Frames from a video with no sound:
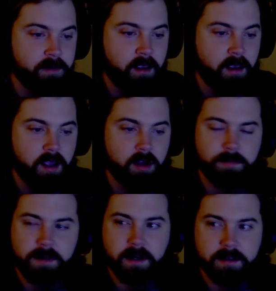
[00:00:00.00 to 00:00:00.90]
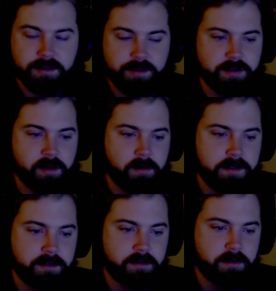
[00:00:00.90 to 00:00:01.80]
I hope that answers your
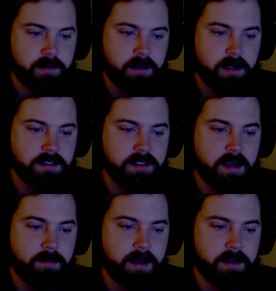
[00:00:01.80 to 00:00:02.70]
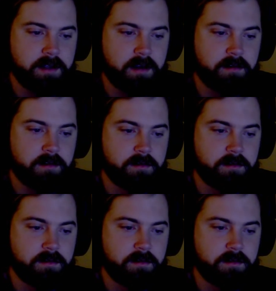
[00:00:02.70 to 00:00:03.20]
question. I sat back down,